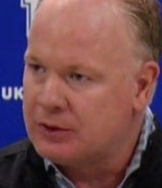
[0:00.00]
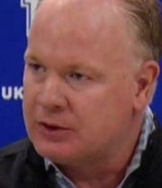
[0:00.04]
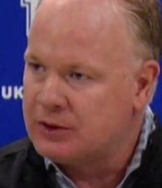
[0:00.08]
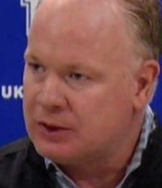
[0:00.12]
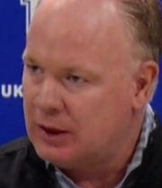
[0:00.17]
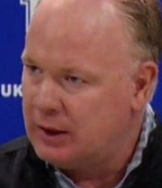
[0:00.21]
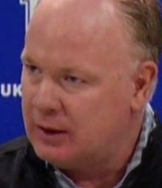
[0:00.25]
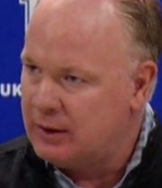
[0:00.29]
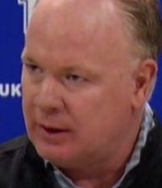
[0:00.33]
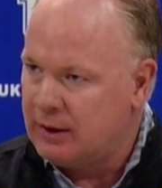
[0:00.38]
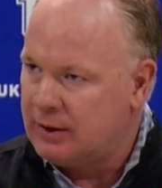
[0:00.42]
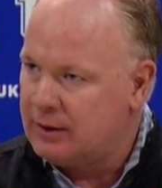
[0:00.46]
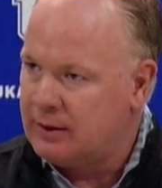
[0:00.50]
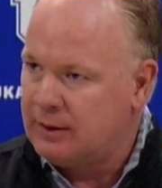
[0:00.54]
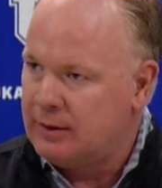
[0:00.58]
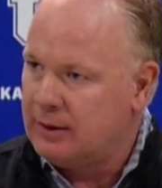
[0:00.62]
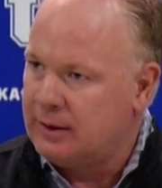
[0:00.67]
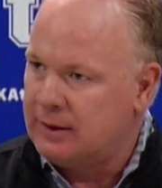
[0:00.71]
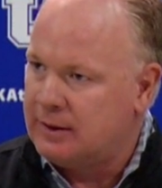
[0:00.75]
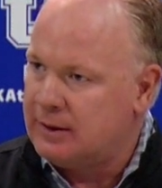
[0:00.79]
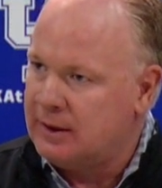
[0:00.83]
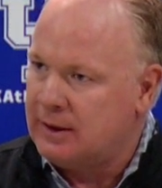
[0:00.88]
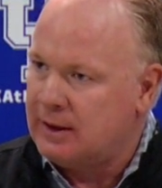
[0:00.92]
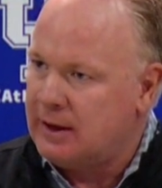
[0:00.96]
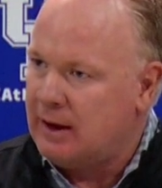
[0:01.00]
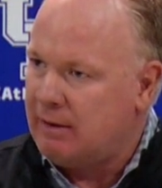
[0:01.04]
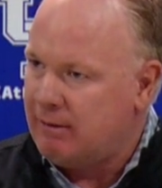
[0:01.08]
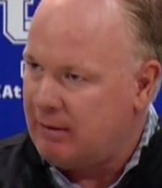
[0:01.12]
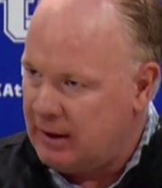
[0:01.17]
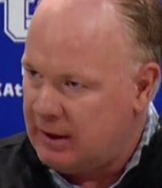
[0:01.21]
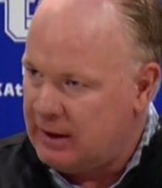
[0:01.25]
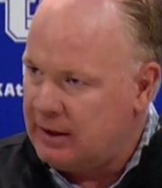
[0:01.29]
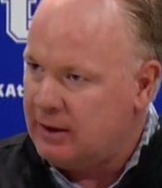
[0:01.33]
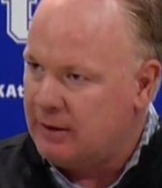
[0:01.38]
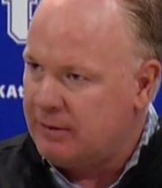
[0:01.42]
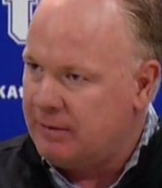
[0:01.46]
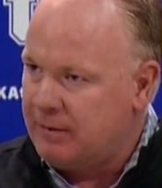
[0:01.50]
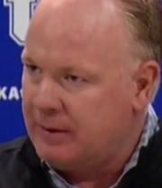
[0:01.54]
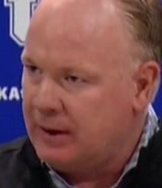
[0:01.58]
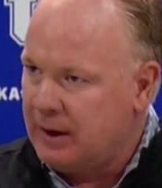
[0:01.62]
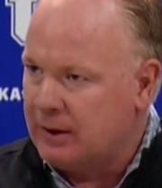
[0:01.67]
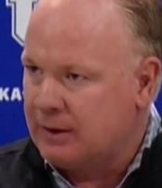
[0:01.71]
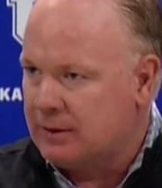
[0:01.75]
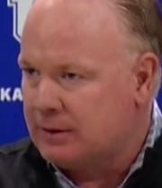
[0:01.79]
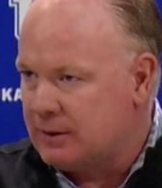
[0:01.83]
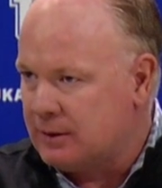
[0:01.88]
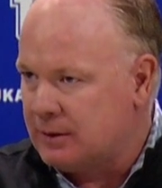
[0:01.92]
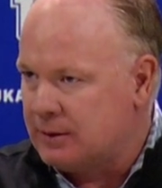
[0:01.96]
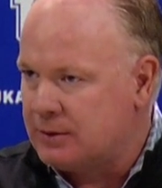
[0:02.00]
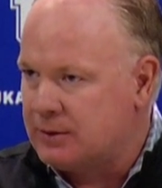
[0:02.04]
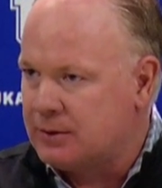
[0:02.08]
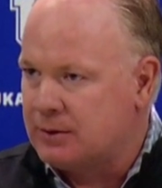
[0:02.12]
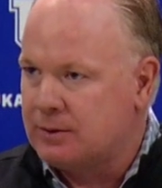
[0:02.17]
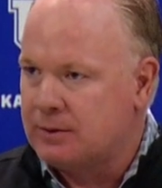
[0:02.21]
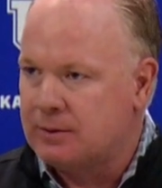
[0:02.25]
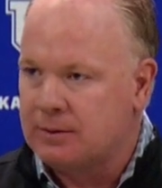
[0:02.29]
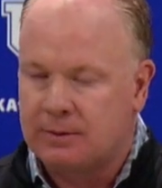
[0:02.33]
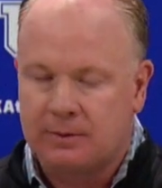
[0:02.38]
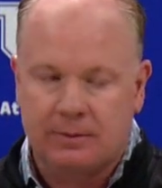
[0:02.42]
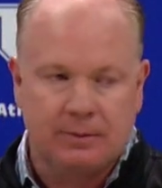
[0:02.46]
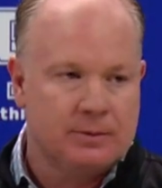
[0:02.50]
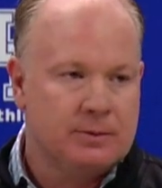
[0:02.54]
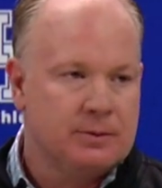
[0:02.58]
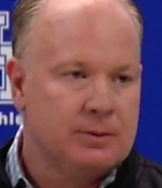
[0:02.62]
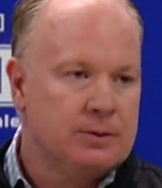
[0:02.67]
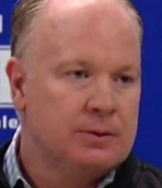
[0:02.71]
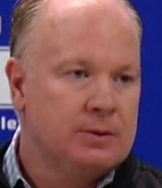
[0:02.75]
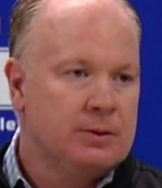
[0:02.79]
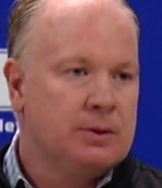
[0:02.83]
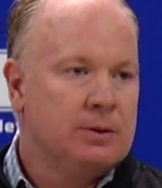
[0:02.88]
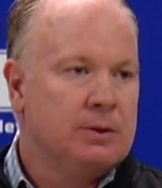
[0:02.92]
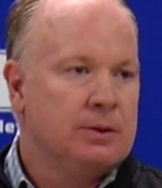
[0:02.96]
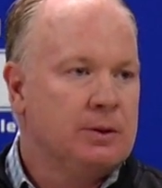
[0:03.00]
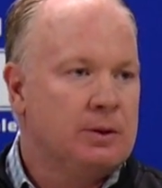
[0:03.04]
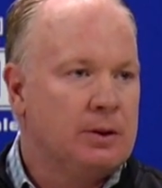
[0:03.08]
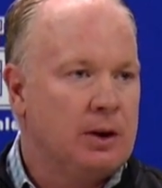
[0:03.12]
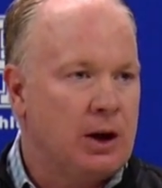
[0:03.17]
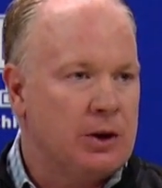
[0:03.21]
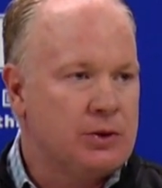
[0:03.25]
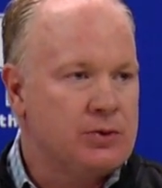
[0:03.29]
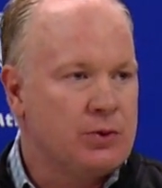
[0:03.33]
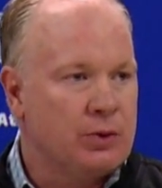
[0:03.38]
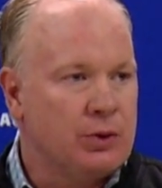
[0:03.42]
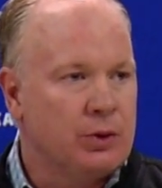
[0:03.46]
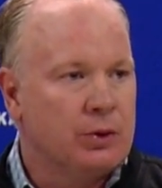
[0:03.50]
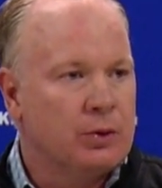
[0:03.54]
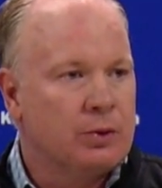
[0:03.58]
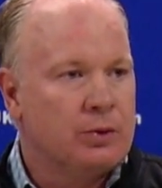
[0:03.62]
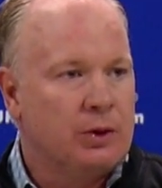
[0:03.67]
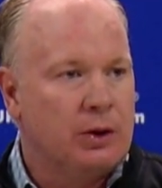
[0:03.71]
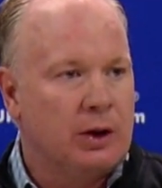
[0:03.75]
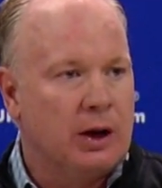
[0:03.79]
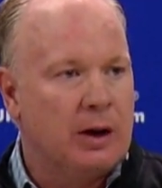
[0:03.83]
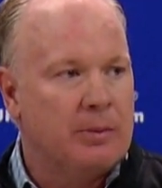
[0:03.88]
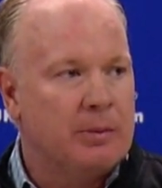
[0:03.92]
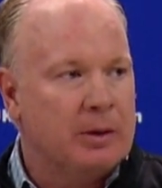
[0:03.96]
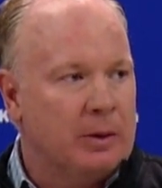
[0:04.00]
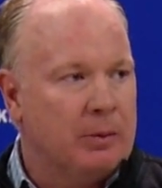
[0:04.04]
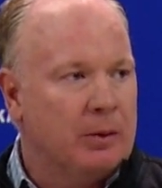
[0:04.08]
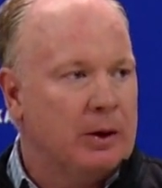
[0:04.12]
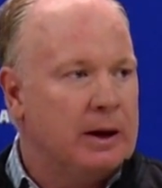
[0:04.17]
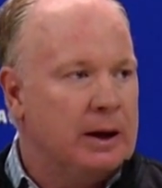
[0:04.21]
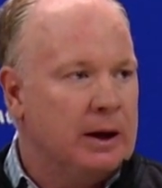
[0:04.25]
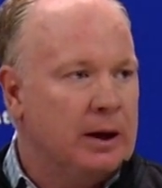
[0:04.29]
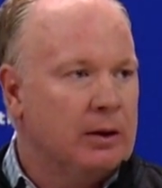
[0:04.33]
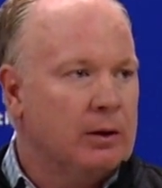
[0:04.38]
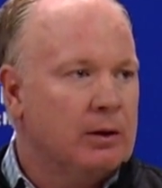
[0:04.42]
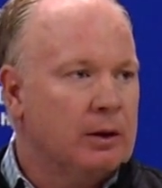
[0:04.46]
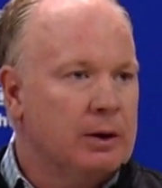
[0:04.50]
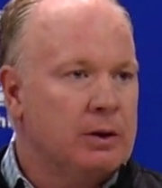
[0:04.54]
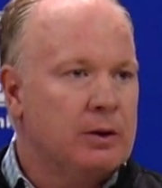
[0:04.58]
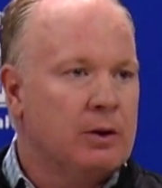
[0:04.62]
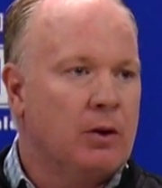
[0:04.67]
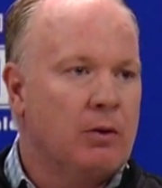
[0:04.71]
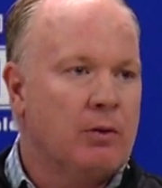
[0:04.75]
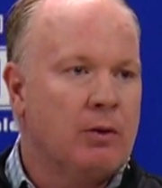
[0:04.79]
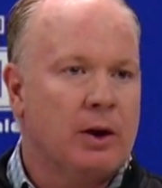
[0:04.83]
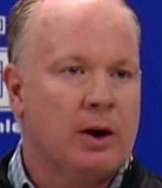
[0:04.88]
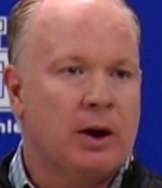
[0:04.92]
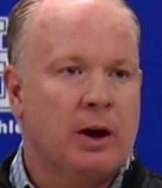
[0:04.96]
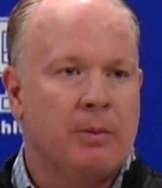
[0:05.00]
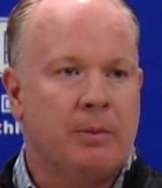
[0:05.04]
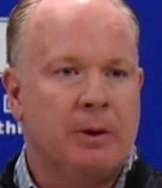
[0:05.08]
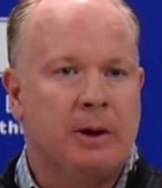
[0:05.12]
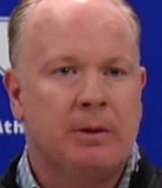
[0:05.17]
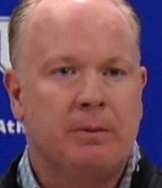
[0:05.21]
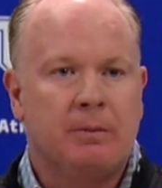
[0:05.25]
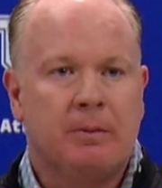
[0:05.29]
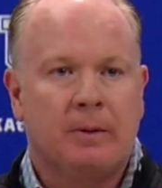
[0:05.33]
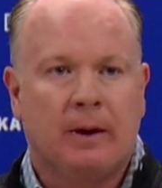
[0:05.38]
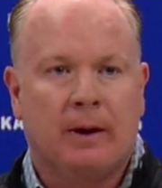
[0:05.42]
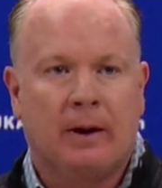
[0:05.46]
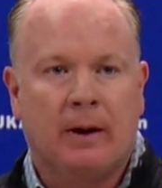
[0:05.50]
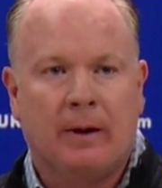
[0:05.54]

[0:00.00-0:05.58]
To say that it didn't have any effect is not true. You got to be able to handle it and overcome it.